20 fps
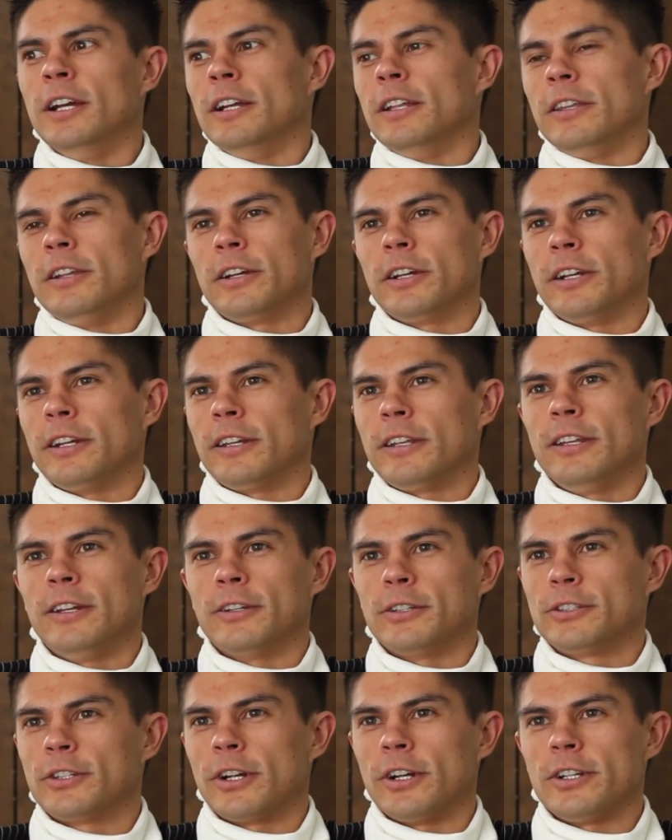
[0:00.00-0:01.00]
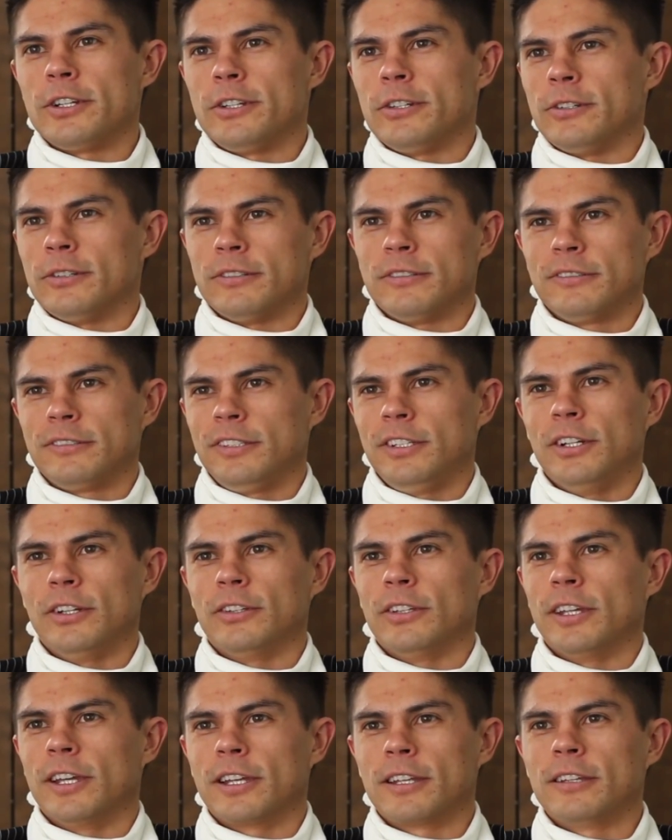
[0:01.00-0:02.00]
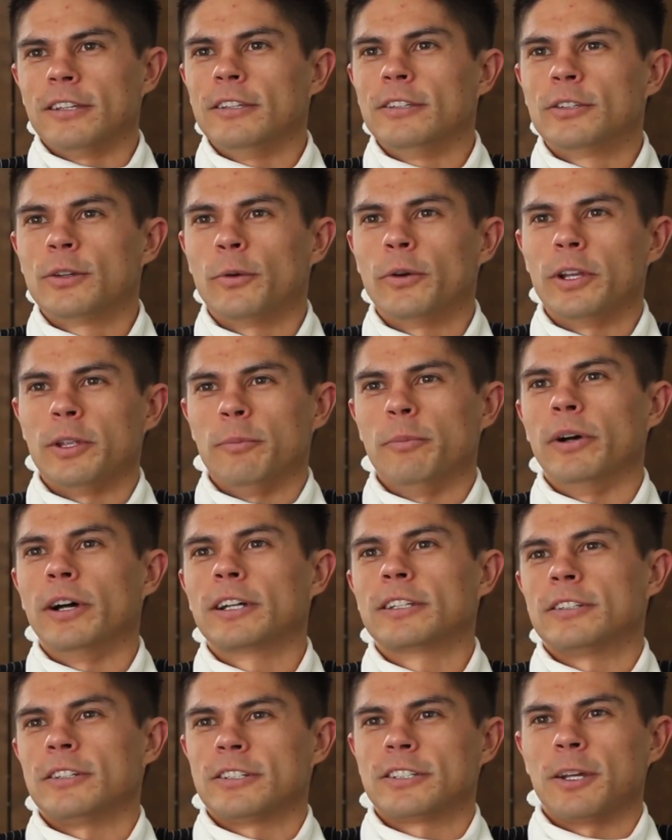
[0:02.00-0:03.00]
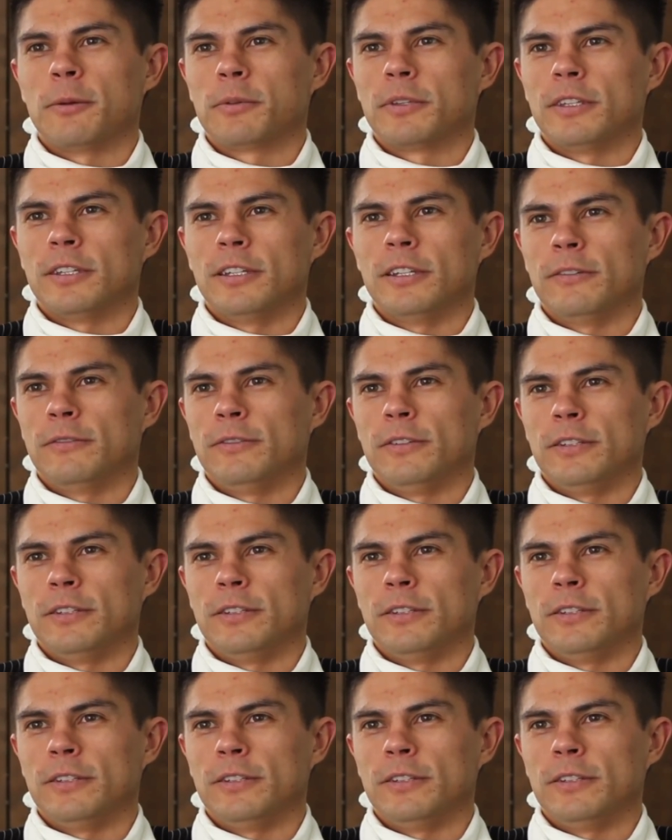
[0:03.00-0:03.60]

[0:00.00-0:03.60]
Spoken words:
they're going to, charge you, like $20 or something